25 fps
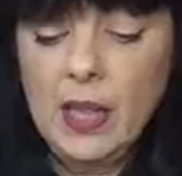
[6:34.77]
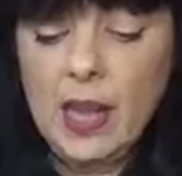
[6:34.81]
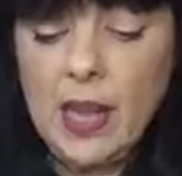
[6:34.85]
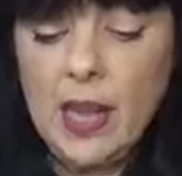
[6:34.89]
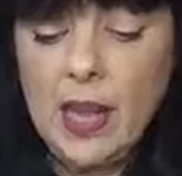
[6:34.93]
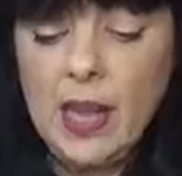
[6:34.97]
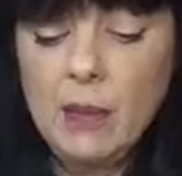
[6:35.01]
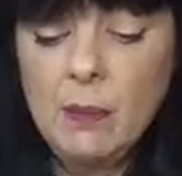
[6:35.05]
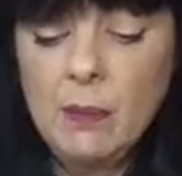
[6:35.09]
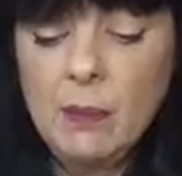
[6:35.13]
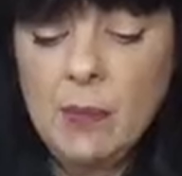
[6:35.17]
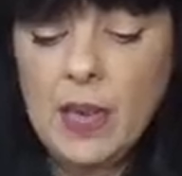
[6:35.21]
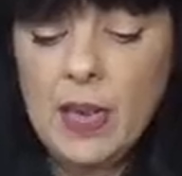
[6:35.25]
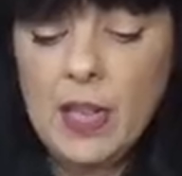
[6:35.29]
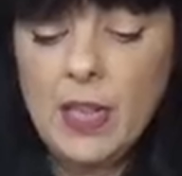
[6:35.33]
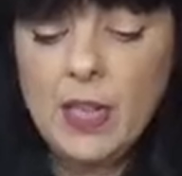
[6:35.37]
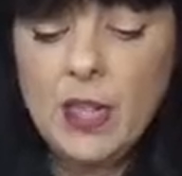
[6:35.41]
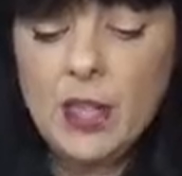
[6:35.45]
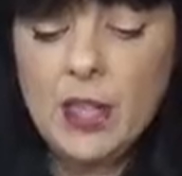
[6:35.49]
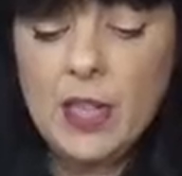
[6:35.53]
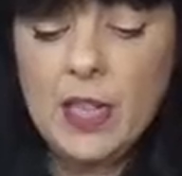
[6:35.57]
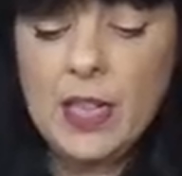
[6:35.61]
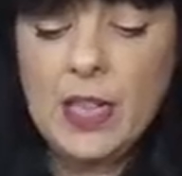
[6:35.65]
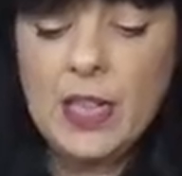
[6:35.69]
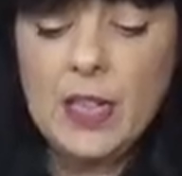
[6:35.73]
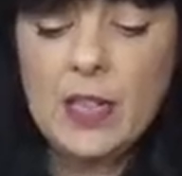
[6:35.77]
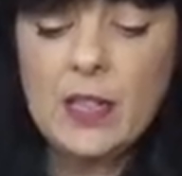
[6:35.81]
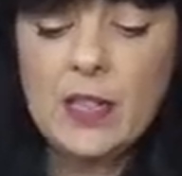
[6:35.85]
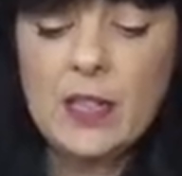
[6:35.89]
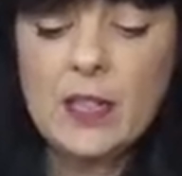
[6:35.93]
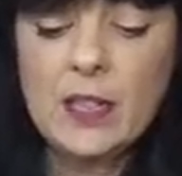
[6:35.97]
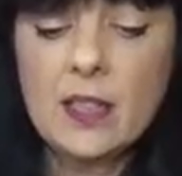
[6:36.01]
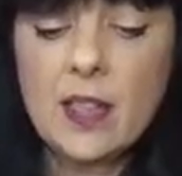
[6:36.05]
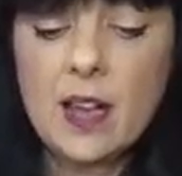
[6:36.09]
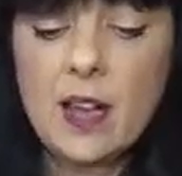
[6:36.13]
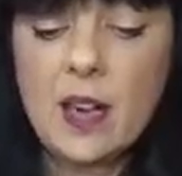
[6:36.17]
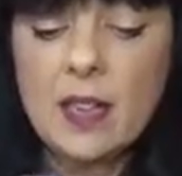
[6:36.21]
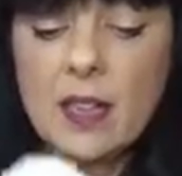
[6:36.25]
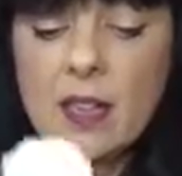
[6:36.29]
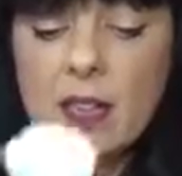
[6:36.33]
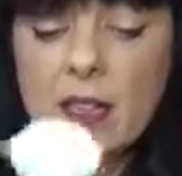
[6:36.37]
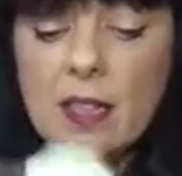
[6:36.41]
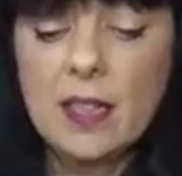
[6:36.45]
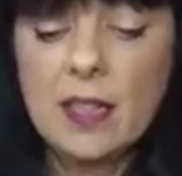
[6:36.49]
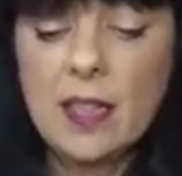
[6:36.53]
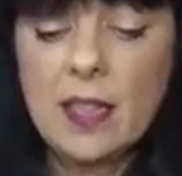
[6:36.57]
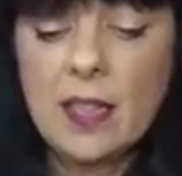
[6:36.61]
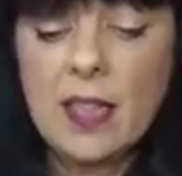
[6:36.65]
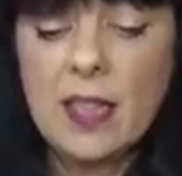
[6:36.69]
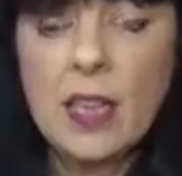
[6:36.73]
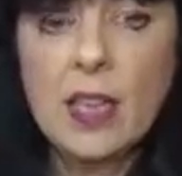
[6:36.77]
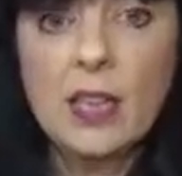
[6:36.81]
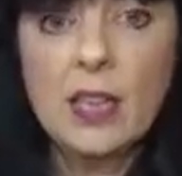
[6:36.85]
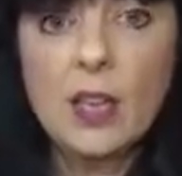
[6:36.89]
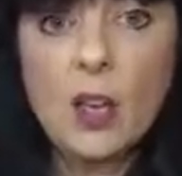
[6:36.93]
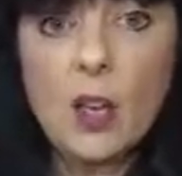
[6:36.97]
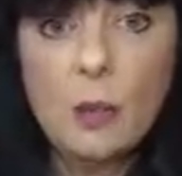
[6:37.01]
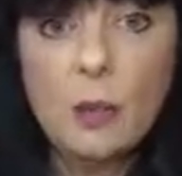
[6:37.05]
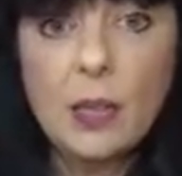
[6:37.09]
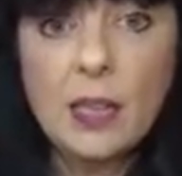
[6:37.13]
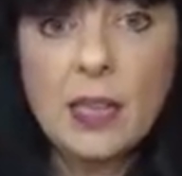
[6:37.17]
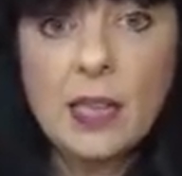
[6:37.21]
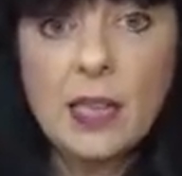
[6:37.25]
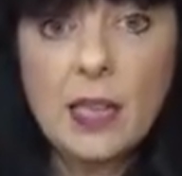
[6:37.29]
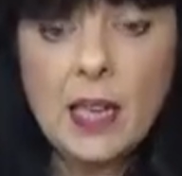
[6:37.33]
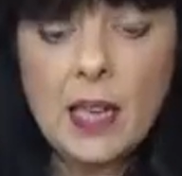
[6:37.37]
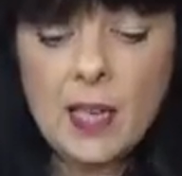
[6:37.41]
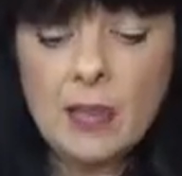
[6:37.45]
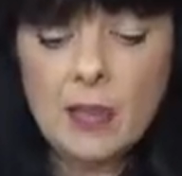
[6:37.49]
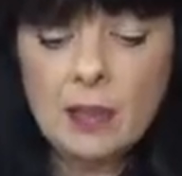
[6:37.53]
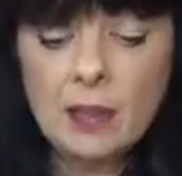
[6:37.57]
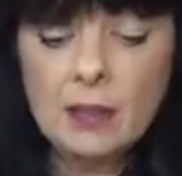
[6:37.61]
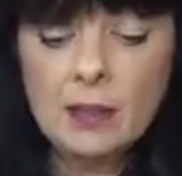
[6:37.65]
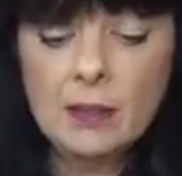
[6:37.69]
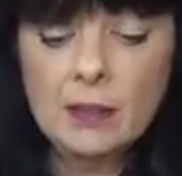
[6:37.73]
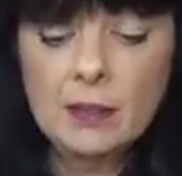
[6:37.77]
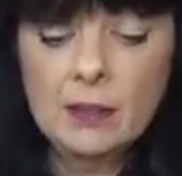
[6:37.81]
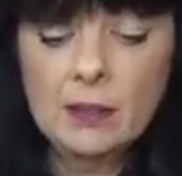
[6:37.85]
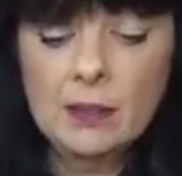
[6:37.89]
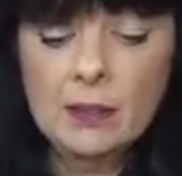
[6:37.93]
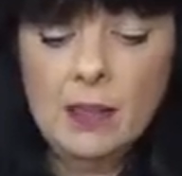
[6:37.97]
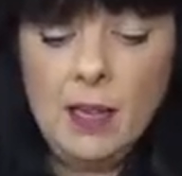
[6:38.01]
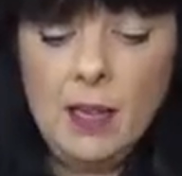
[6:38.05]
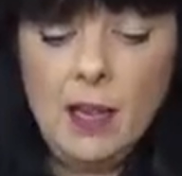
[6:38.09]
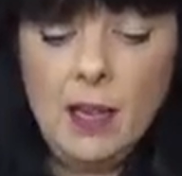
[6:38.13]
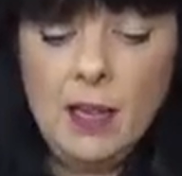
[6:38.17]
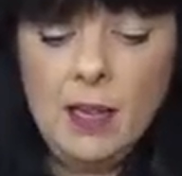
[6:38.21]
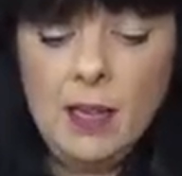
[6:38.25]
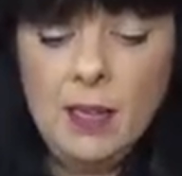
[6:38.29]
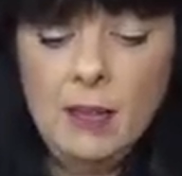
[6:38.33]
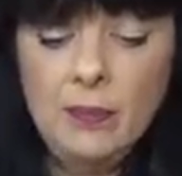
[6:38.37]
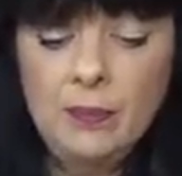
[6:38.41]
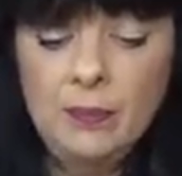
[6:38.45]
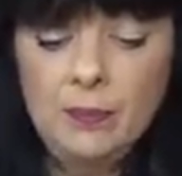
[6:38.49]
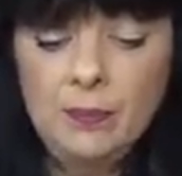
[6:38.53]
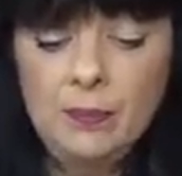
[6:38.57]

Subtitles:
And immediately you'll start to see it coming together, okay?